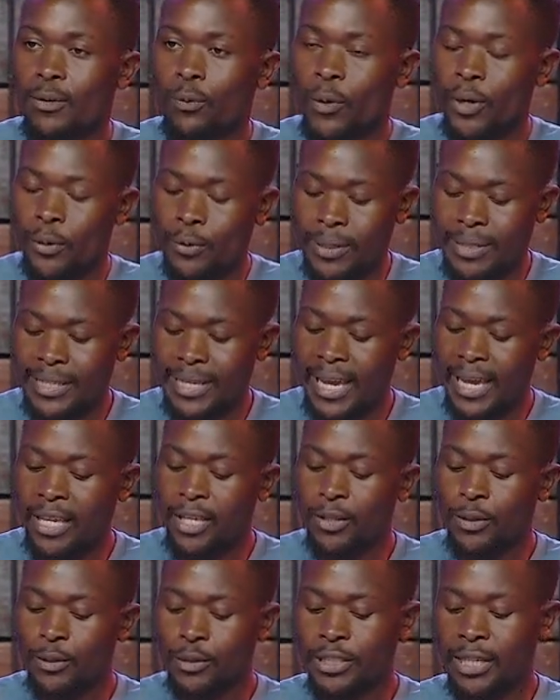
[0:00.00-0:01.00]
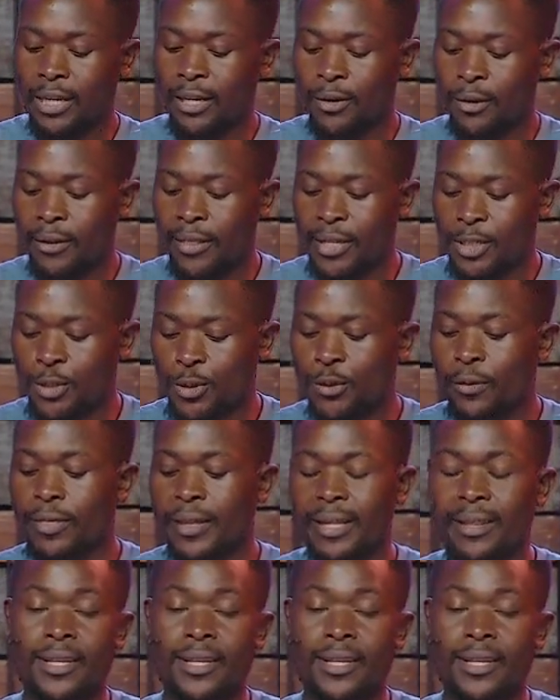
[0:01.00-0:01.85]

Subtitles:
When we say, you shall know the truth